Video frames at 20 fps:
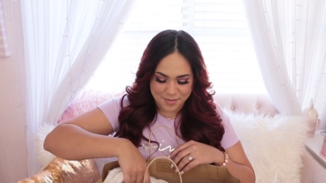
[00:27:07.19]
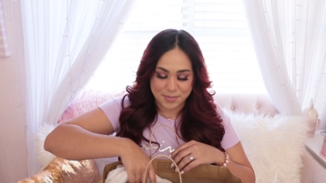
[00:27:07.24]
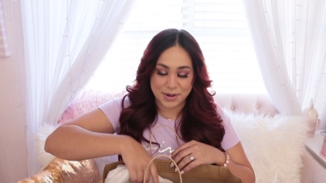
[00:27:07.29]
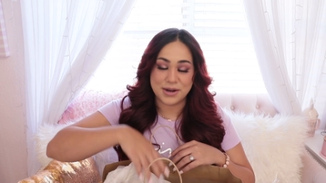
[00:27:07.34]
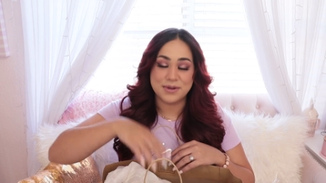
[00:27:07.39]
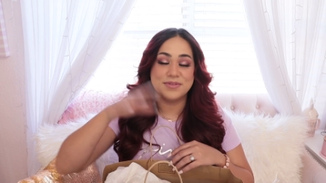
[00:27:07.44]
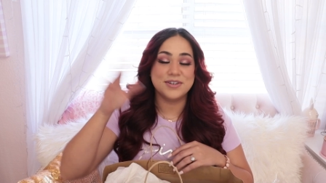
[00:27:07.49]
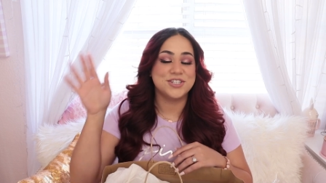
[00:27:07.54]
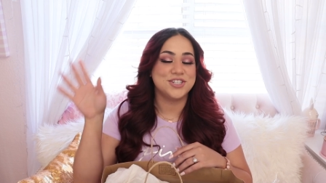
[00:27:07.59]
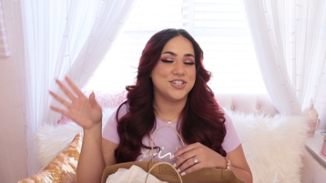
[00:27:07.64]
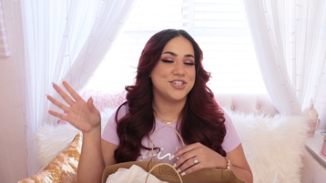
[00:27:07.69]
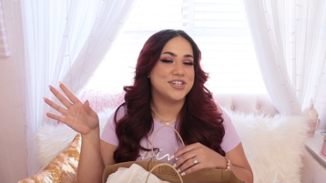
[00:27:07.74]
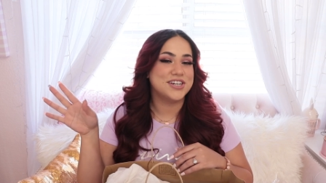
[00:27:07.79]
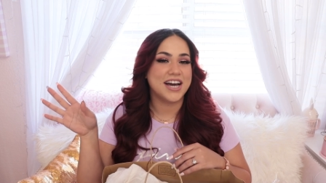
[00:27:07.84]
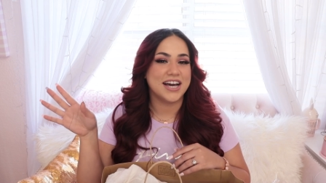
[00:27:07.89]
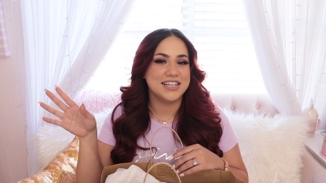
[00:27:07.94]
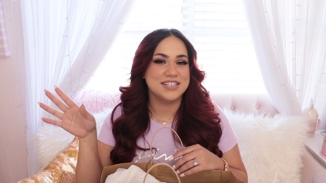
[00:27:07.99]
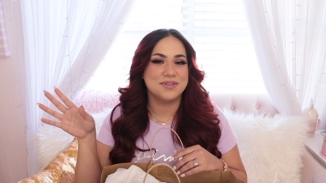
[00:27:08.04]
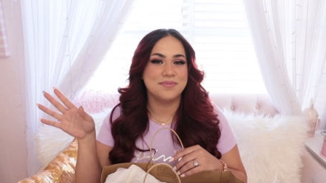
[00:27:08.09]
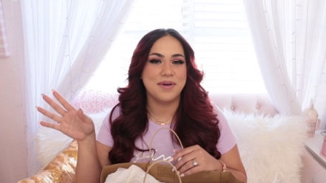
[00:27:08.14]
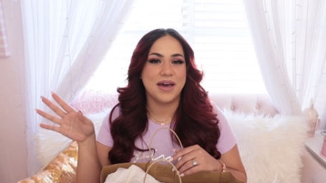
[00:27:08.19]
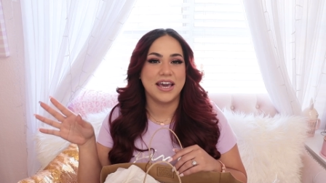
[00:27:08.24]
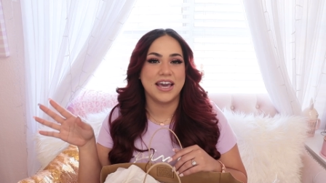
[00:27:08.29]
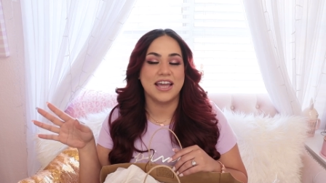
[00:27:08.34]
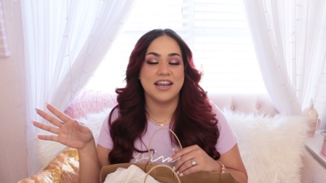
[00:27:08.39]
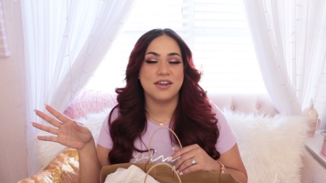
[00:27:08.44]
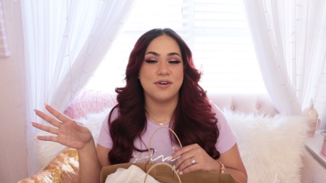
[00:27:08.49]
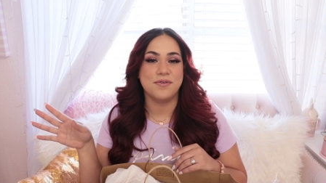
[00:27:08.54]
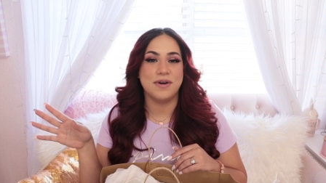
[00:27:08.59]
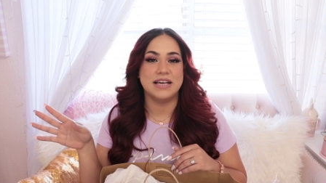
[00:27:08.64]
but I'm gonna show you guys the
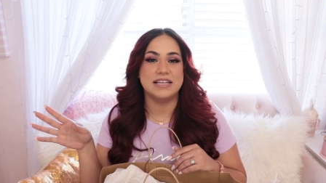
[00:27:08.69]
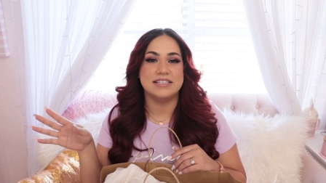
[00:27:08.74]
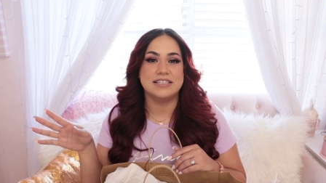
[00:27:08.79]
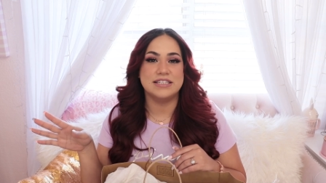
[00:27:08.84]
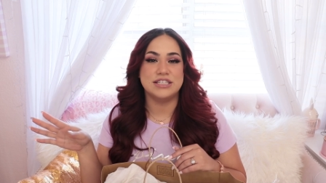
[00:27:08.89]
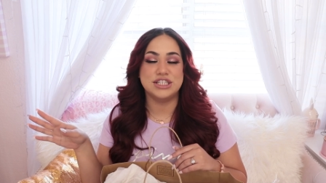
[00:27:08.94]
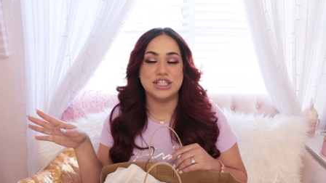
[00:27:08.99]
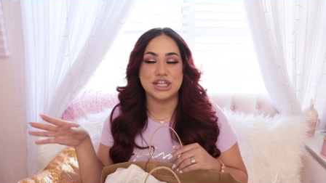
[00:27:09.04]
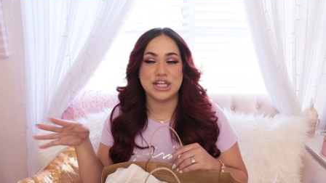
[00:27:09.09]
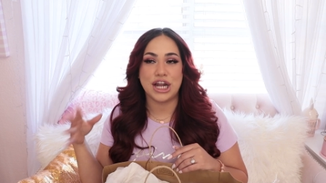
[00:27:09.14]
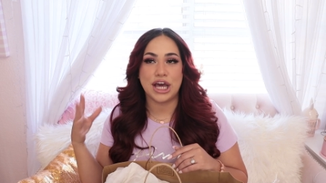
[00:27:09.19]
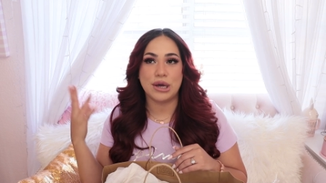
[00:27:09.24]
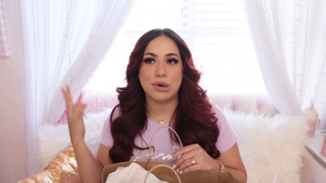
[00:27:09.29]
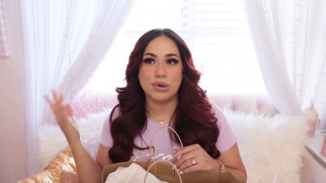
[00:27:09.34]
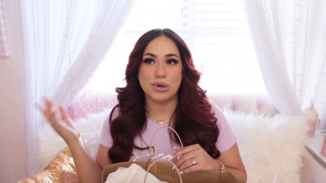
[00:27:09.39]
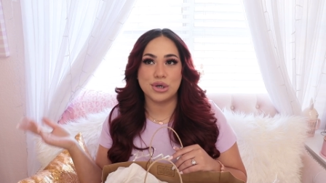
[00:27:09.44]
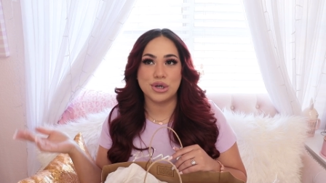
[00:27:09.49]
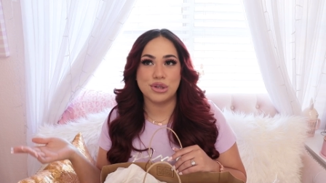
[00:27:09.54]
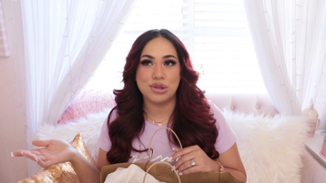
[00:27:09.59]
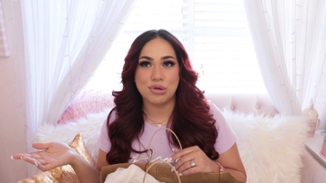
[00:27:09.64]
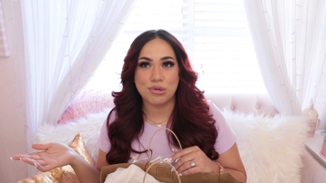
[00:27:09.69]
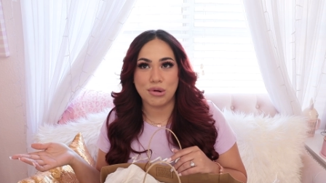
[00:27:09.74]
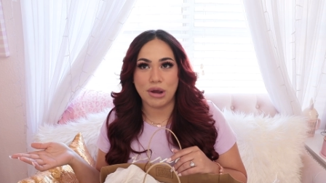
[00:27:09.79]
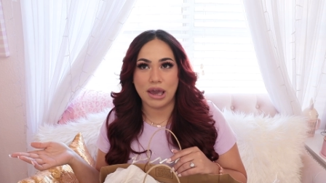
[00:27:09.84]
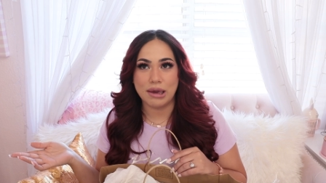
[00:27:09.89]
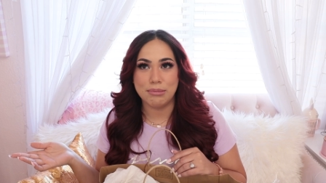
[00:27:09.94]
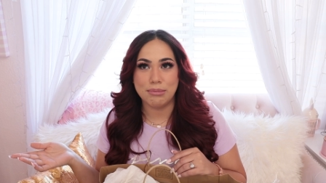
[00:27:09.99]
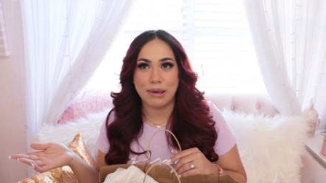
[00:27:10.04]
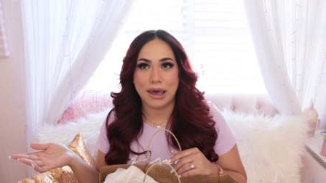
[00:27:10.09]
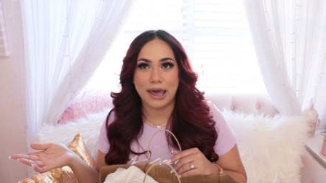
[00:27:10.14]
bag anyways did I order the
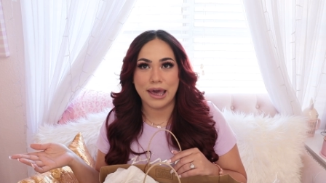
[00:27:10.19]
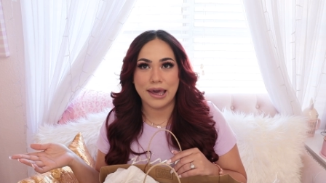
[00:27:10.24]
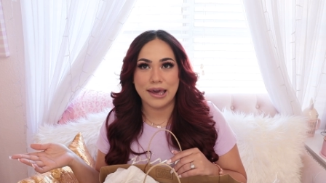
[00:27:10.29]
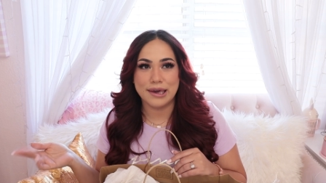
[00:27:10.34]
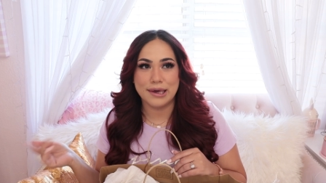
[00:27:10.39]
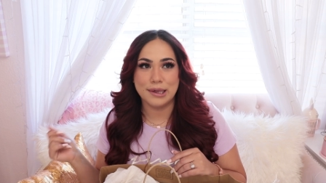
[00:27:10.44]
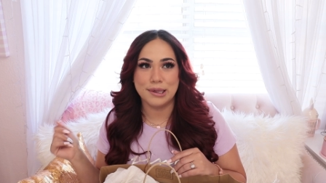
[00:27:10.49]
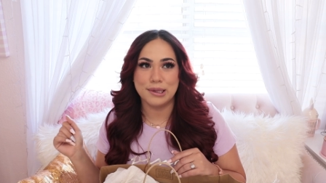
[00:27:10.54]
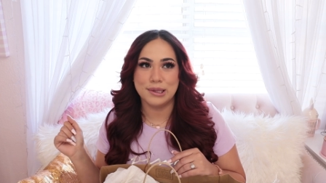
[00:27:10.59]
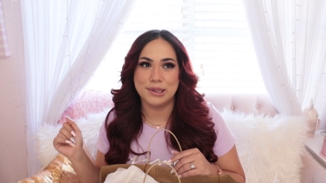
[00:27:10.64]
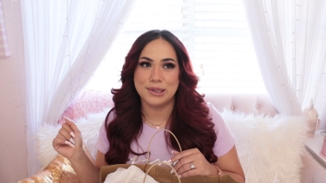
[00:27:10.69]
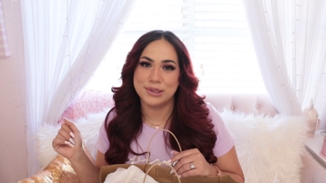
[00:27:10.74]
right bag